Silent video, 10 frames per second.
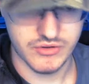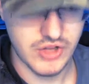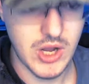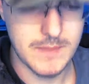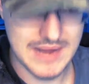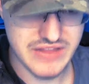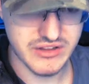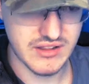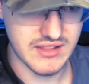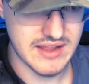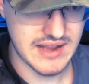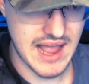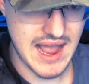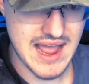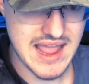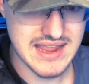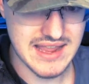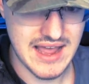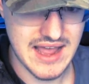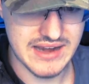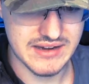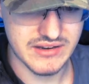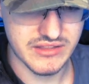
So basically, like, I kind